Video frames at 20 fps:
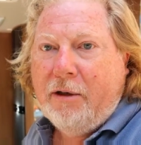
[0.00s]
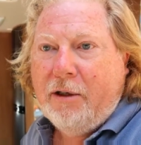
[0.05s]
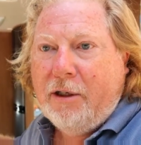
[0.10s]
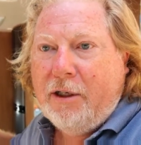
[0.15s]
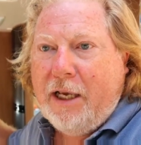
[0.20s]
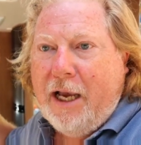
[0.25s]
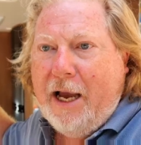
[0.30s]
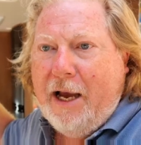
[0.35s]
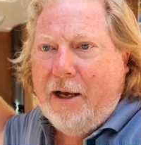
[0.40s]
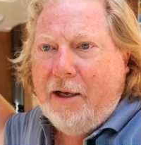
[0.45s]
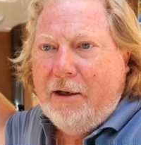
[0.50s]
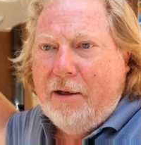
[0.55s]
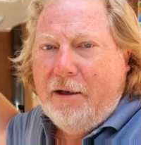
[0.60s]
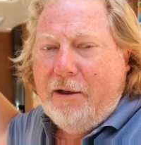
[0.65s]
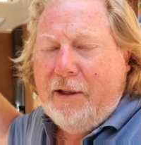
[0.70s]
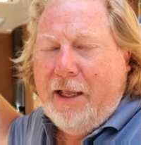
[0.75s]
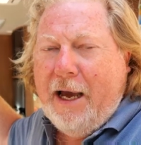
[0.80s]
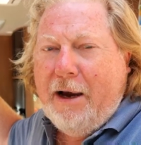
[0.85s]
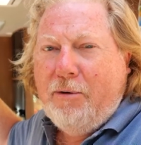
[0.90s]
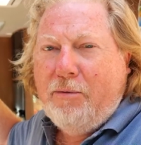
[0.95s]
because that
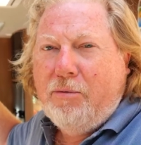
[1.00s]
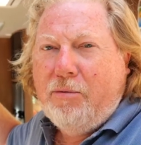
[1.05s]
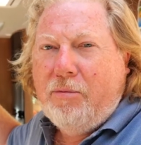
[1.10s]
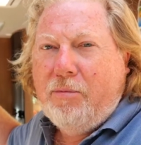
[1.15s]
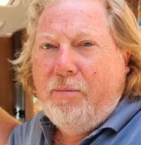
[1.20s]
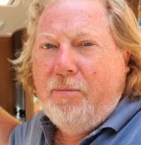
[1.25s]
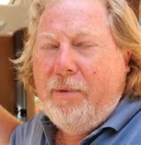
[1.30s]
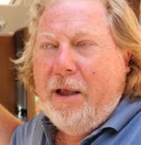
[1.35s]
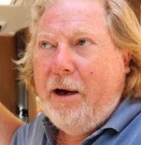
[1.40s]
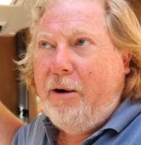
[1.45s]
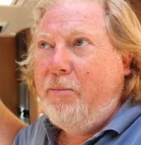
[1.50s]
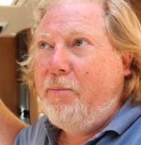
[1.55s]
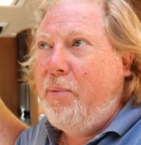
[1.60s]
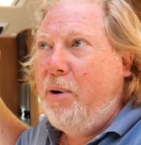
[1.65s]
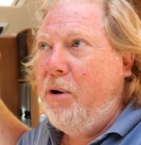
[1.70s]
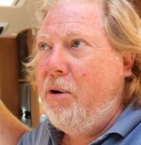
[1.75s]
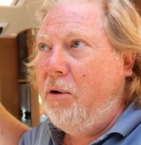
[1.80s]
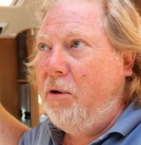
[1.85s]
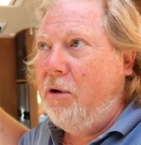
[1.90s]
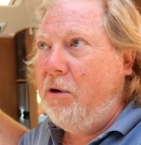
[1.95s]
that'll that'll
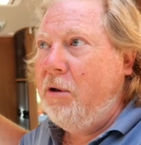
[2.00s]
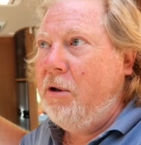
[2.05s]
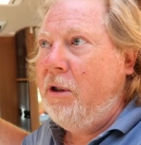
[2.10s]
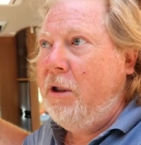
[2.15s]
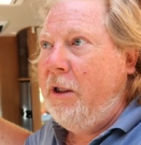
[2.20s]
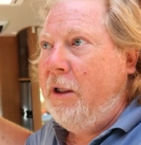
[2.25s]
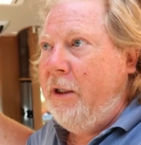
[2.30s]
pull